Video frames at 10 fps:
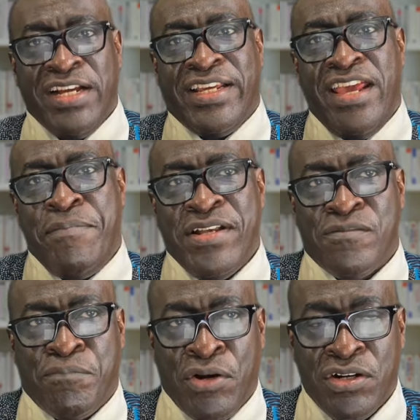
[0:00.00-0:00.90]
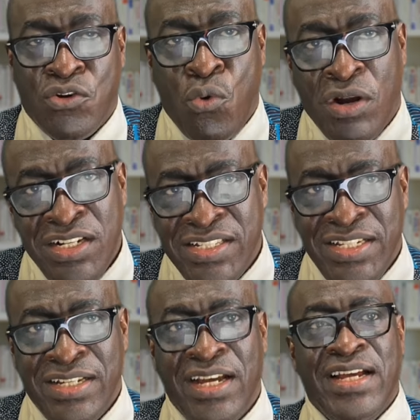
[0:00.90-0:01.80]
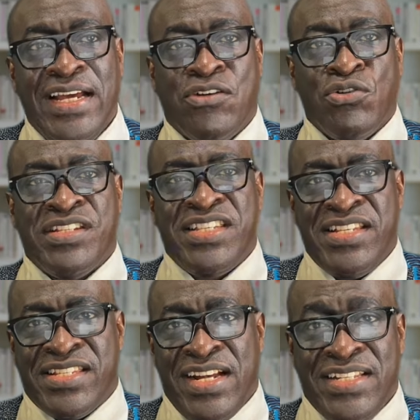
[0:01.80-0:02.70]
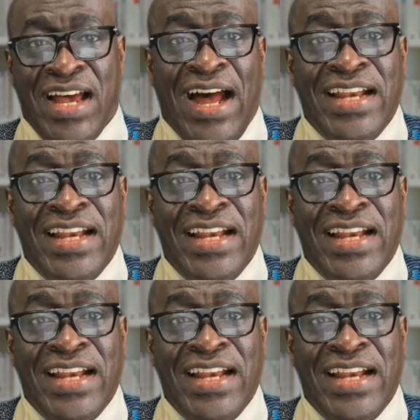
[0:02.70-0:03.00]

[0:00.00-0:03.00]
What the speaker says: keep his product quality consistent,